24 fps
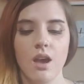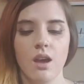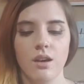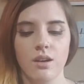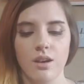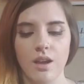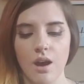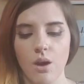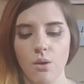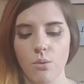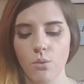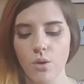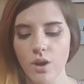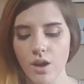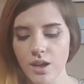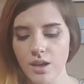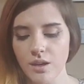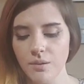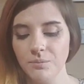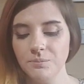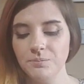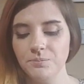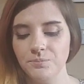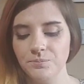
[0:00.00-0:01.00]
Now,
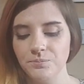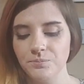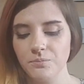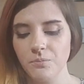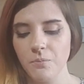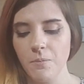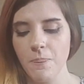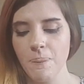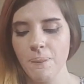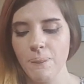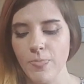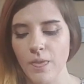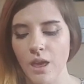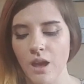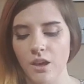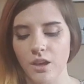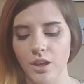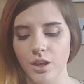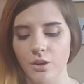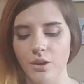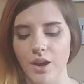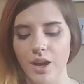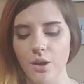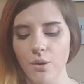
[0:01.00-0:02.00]
one,
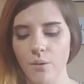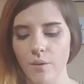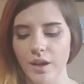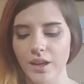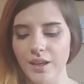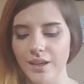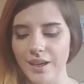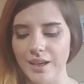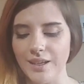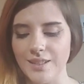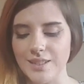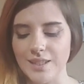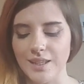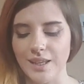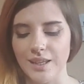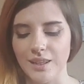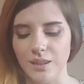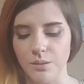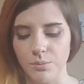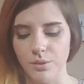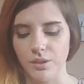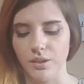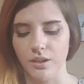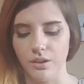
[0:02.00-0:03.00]
you know, I don't want to get into like
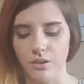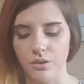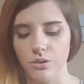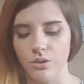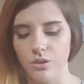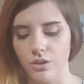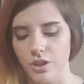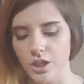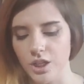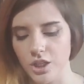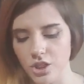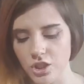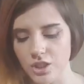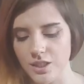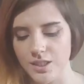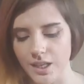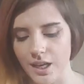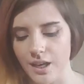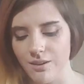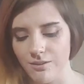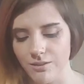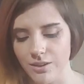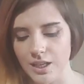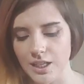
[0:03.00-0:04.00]
the political Christian
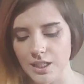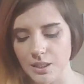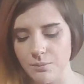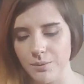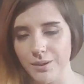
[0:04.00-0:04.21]
side of this,